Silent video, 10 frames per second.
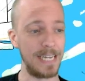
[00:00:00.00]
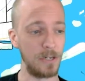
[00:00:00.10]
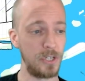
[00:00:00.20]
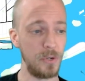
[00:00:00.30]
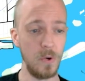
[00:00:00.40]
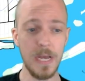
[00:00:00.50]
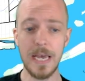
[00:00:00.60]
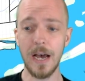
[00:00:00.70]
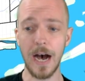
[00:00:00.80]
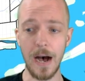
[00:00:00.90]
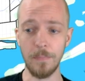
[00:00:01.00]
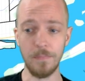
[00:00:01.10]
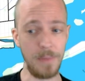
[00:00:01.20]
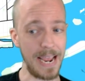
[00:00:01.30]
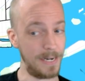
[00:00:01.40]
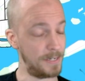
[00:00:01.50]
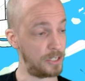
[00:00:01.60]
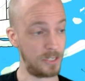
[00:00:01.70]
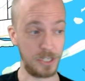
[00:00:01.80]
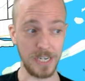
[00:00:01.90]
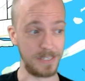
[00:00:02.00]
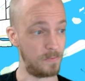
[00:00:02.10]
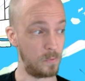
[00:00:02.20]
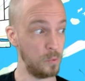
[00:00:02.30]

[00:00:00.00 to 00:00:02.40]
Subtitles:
there too. Man, just